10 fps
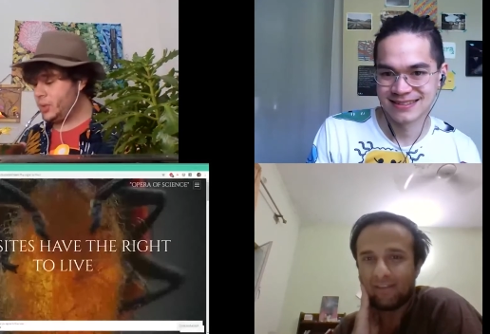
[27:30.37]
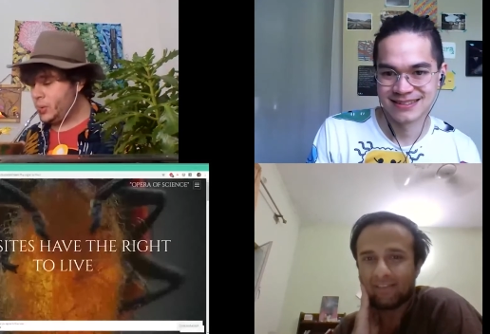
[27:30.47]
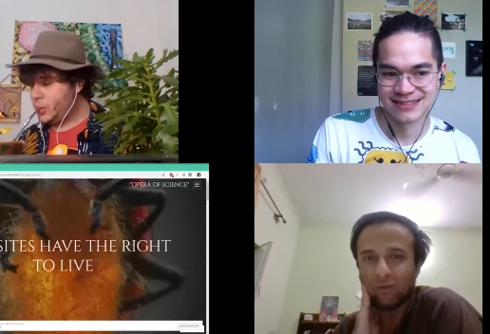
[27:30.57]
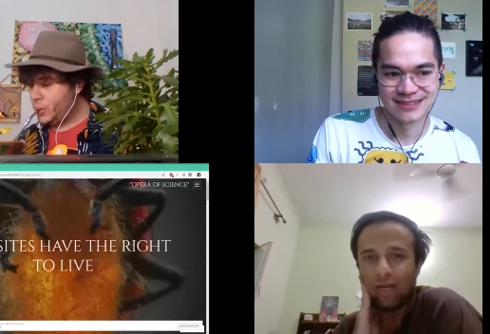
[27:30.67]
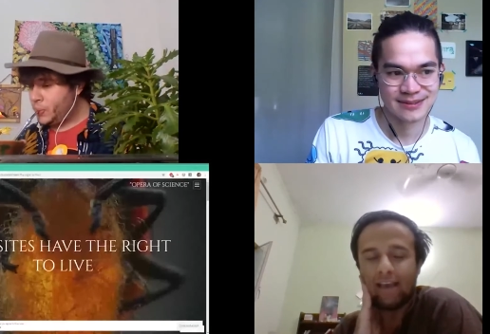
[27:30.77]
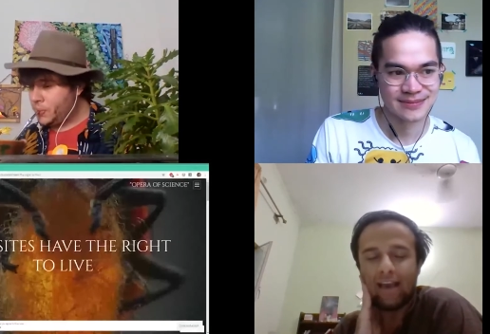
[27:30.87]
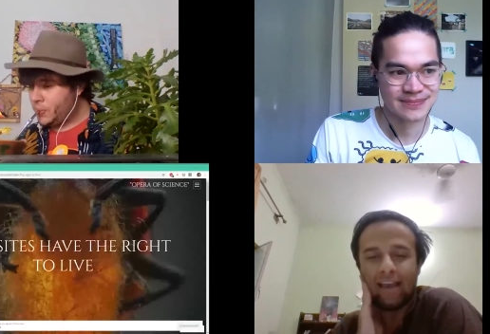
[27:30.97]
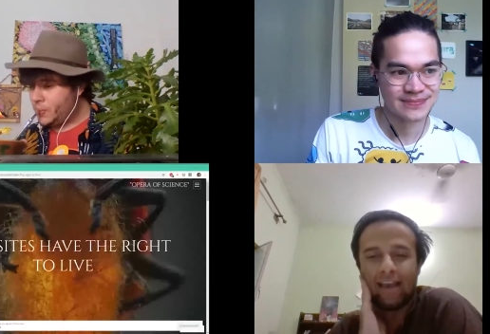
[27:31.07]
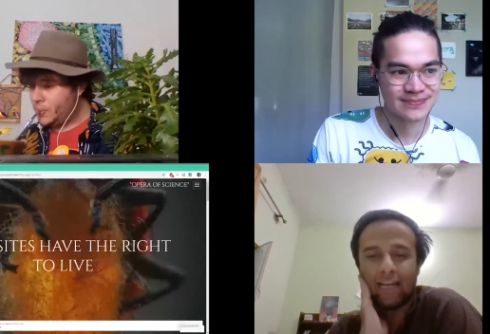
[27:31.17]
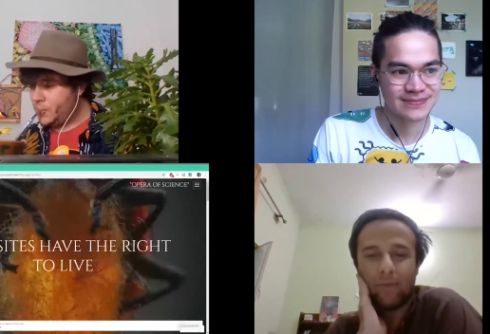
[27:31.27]
Speaker 1: So I, I
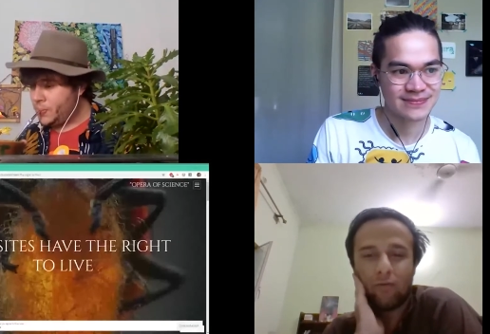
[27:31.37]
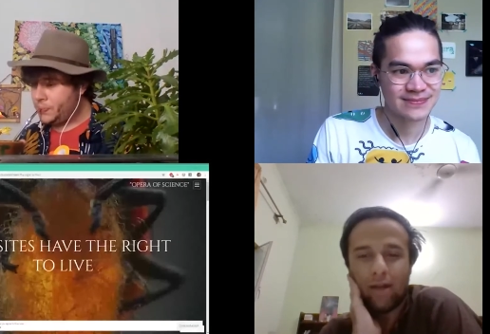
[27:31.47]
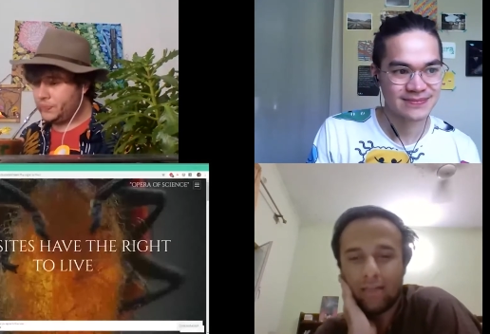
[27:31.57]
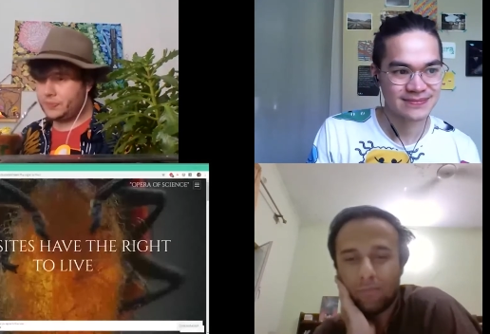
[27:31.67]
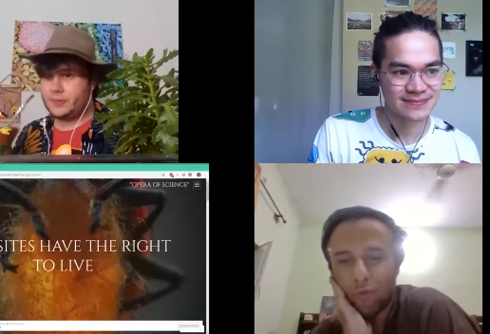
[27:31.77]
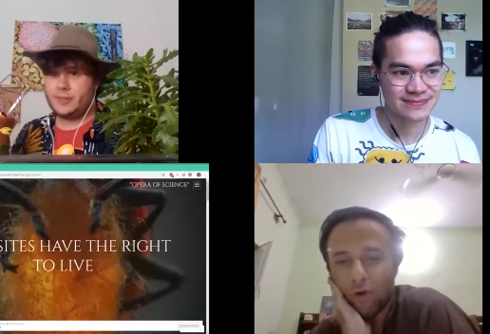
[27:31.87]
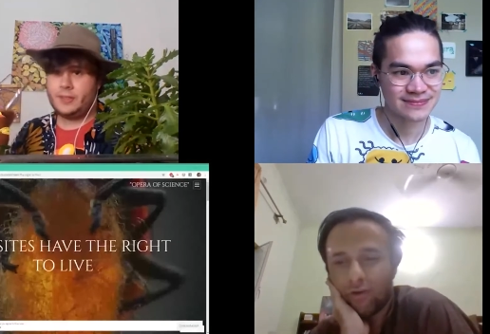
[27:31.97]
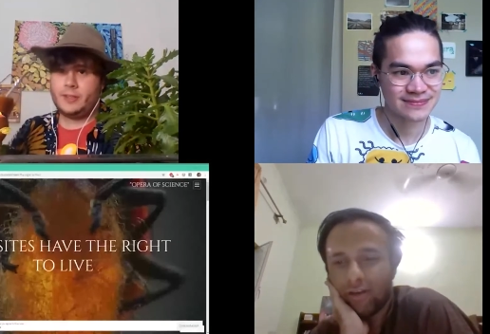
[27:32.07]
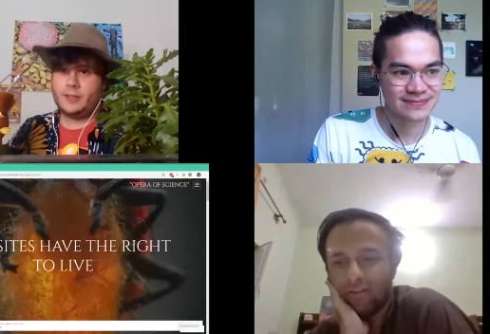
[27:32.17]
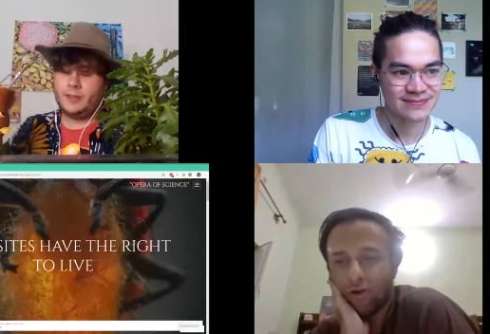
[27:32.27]
had been writing
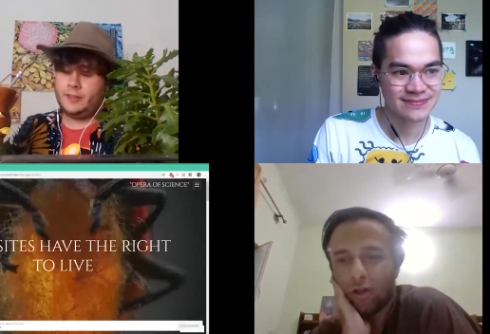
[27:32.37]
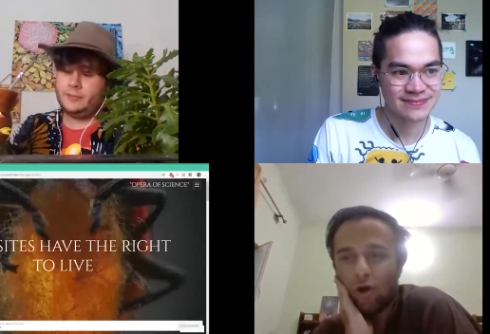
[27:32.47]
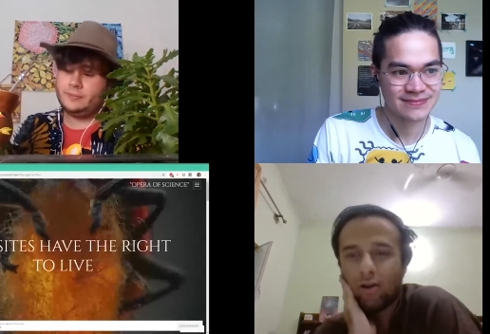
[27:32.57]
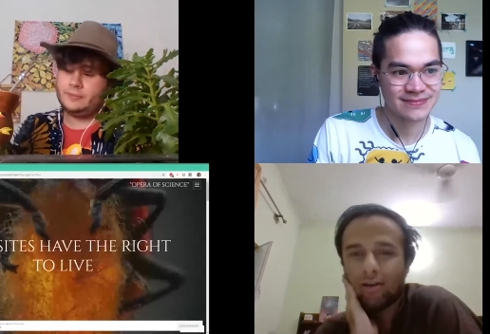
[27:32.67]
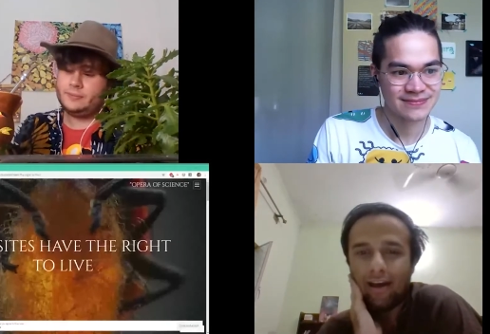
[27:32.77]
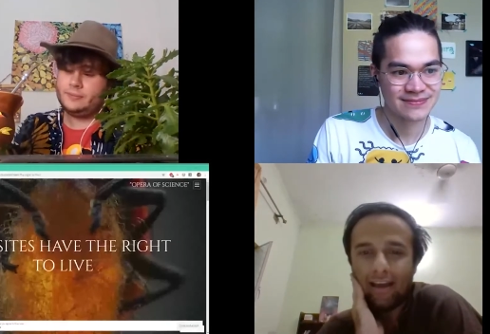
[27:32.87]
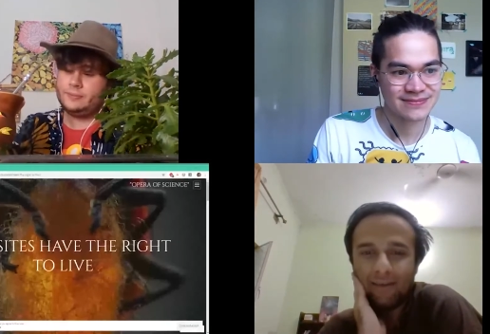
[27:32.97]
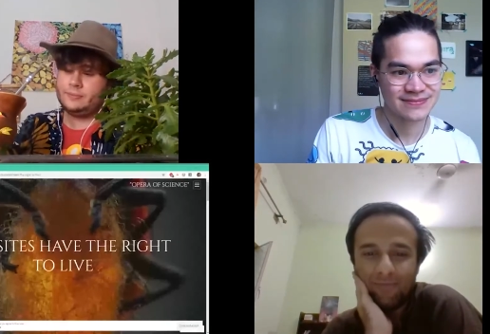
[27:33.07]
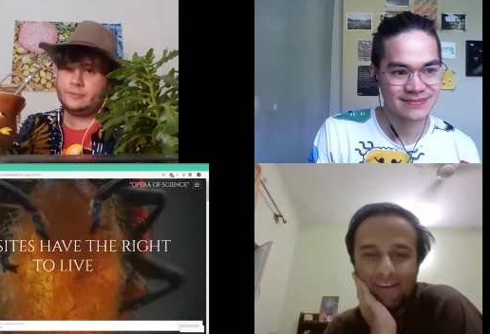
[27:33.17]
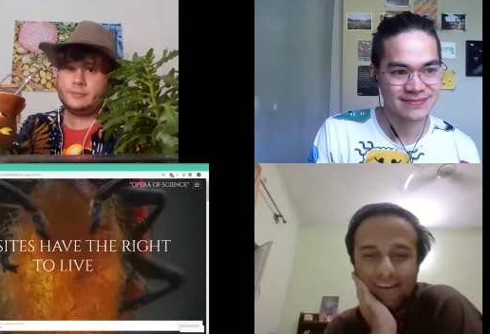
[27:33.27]
poetry for a long time,